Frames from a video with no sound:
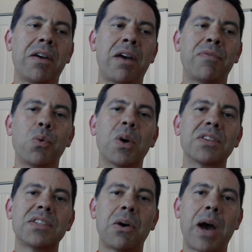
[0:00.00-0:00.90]
every
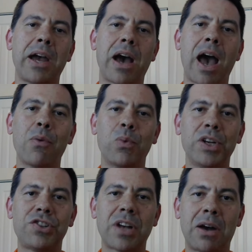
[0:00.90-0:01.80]
once in a while I
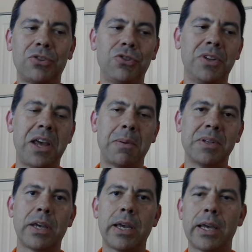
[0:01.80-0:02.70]
reach out to them and
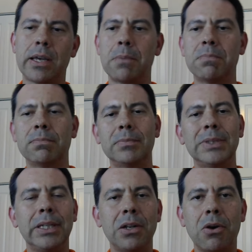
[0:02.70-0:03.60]
say, Hey, I'm,
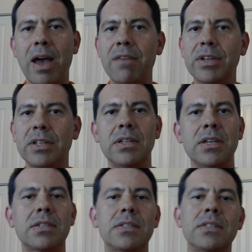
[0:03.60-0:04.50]
you know, having
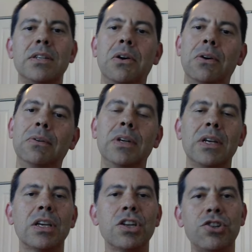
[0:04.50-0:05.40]
this, you know,
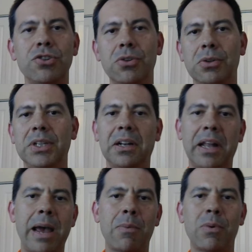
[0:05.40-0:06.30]
issue in the
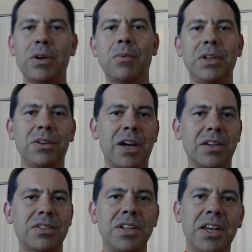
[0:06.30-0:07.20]
lab. What, what do you
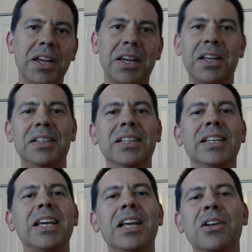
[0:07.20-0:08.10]
guys think? And,
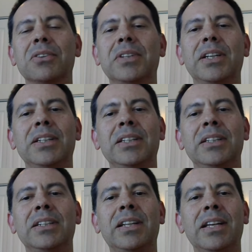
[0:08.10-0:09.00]
you know, they,
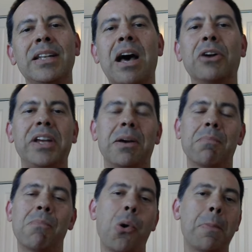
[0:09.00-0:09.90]
now they
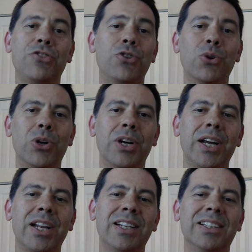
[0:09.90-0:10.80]
are more mature
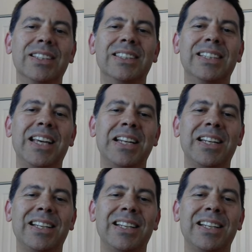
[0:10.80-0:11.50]
and, and